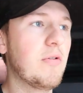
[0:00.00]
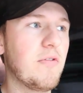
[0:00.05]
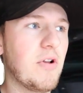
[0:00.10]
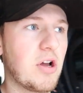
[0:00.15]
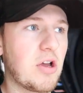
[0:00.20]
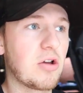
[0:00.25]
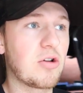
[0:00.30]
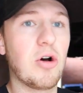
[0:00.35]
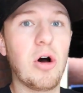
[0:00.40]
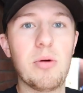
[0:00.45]
with
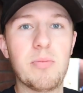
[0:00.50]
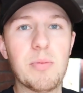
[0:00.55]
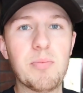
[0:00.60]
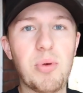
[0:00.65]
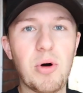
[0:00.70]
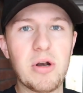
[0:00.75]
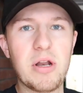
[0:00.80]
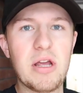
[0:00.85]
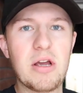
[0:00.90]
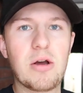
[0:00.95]
like a carbon
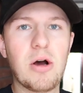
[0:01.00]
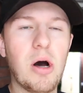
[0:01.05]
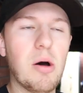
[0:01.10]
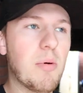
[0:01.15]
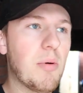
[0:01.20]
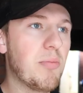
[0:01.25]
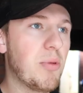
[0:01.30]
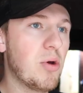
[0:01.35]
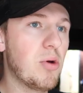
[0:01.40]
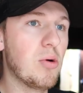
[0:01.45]
bonnet,
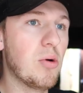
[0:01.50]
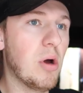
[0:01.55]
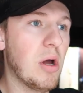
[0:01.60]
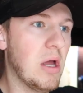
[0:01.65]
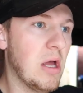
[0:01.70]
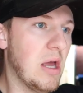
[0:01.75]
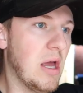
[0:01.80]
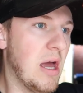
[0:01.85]
carbon boot.